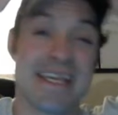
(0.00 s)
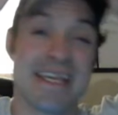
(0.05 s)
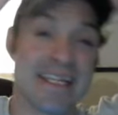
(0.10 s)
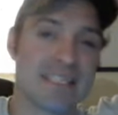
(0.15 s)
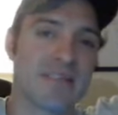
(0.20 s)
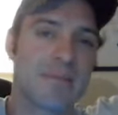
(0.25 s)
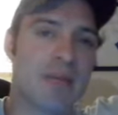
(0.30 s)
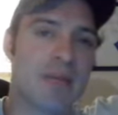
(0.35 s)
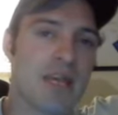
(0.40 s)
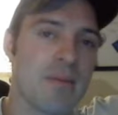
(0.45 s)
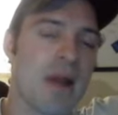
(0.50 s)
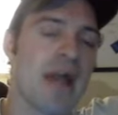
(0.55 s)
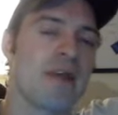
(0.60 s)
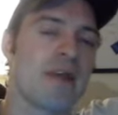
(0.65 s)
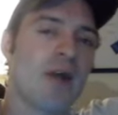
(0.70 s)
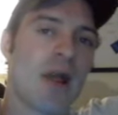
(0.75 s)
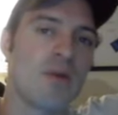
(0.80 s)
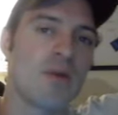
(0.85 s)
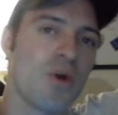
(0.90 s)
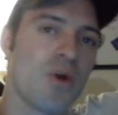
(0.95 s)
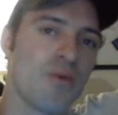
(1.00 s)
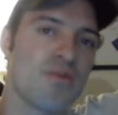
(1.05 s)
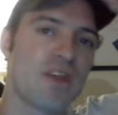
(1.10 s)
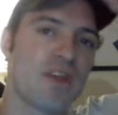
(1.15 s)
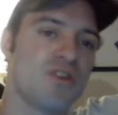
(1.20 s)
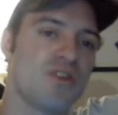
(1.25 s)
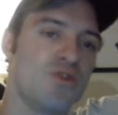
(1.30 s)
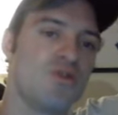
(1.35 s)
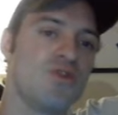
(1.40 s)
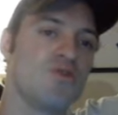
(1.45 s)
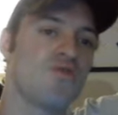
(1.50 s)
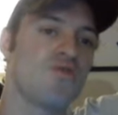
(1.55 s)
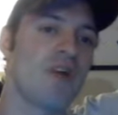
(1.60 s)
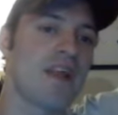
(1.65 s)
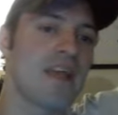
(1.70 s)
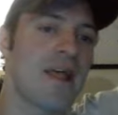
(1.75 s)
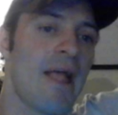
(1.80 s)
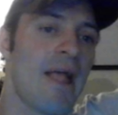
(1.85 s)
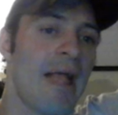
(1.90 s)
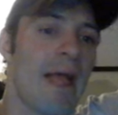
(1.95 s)
is a meme. I don't think you do run
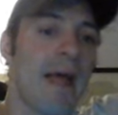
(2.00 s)
it.